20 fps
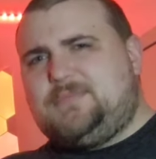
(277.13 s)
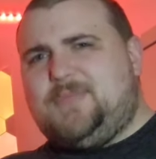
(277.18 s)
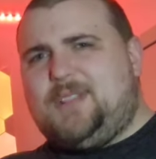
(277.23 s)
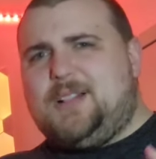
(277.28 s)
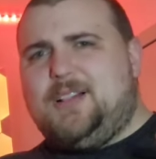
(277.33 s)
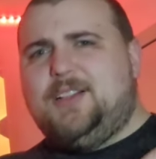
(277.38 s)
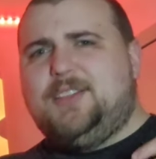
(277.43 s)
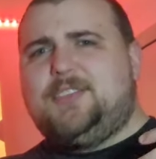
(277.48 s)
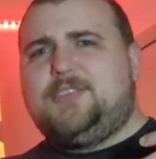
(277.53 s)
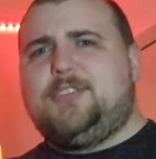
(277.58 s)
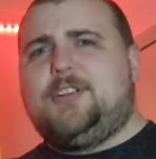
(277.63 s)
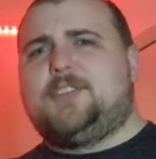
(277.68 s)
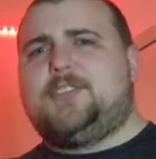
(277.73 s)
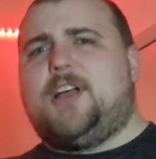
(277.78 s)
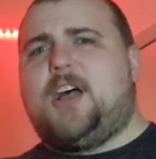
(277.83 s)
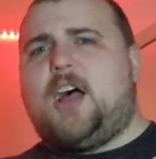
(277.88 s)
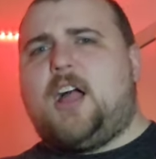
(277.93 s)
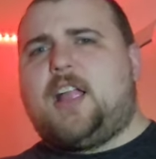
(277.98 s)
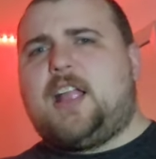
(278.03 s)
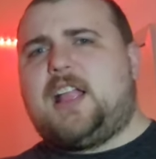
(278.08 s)
let's start
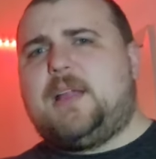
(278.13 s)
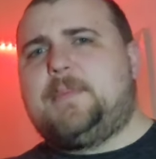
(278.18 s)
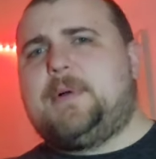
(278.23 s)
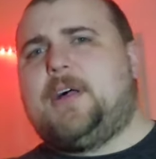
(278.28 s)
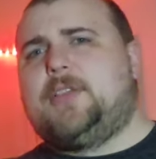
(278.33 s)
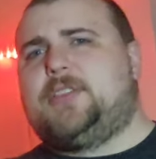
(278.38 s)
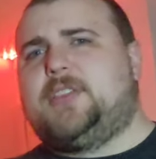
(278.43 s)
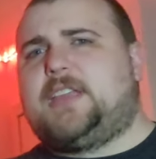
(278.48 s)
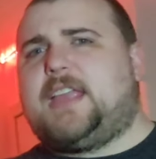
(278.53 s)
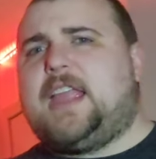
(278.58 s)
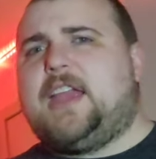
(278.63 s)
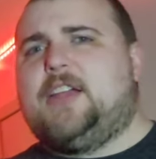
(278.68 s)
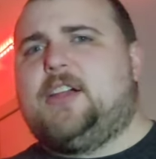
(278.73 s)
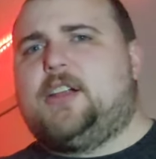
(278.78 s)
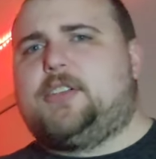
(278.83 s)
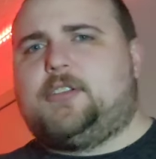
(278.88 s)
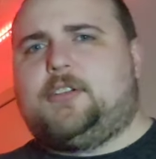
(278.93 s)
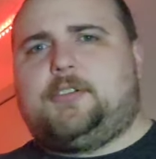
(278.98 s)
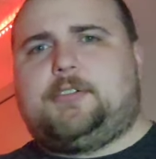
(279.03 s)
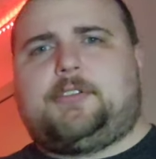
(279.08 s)
talking about the
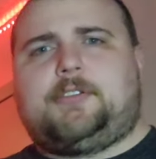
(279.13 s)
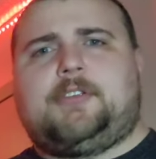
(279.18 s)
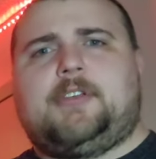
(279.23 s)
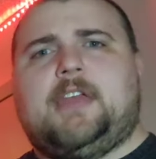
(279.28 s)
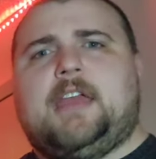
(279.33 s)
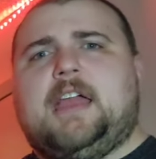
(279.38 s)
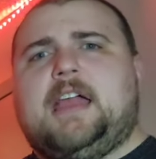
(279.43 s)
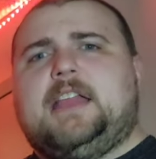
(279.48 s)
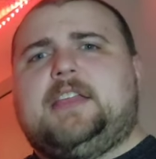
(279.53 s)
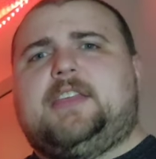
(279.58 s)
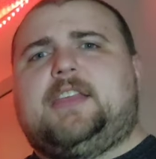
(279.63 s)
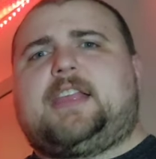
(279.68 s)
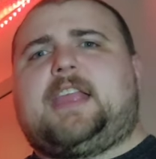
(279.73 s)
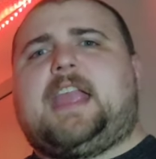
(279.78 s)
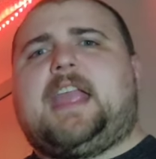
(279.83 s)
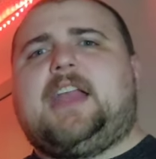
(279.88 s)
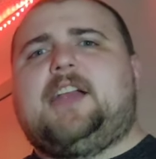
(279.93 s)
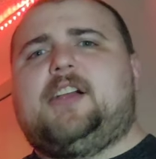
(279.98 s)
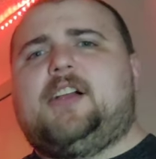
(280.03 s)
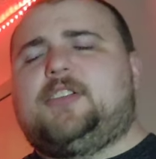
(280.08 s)
characters. The
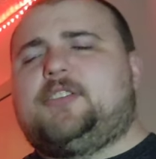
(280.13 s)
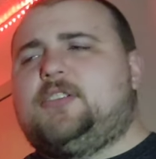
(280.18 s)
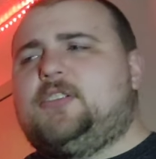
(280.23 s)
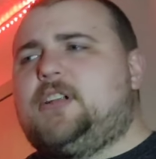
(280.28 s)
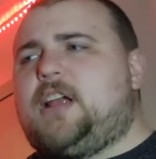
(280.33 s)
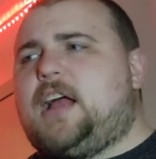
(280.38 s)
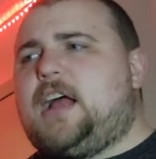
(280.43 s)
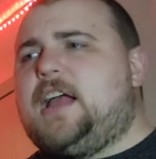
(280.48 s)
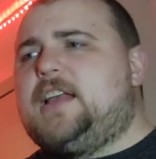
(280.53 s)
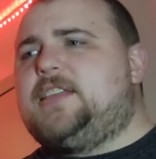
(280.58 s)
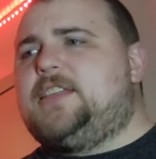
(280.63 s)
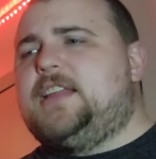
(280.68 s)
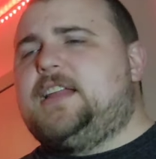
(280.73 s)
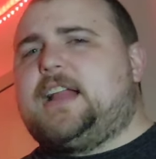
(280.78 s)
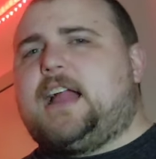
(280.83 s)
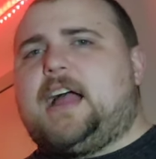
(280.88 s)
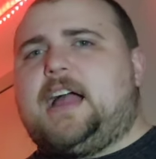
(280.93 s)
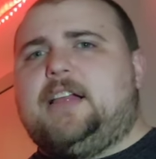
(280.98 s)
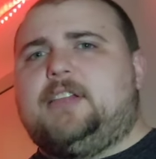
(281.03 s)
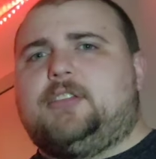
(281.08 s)
character I think
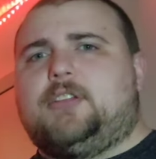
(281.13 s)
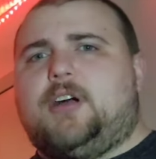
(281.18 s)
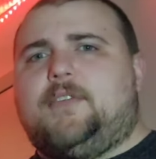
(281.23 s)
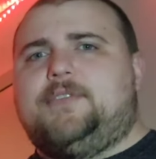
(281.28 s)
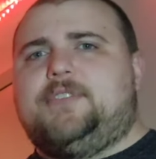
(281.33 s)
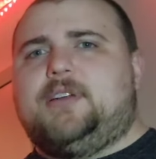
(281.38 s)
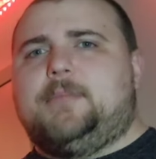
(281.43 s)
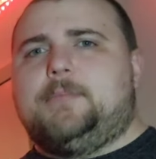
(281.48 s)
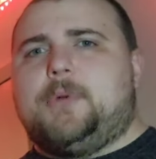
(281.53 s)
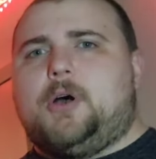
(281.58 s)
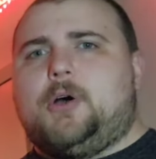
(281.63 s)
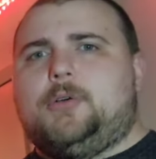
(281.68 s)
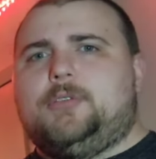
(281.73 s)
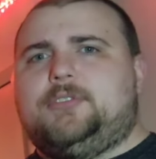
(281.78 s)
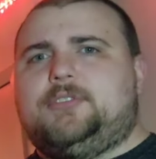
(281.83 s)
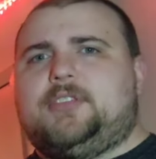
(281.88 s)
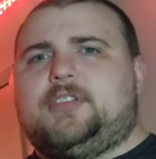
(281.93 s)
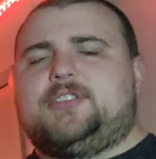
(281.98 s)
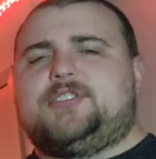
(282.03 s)
I love the most is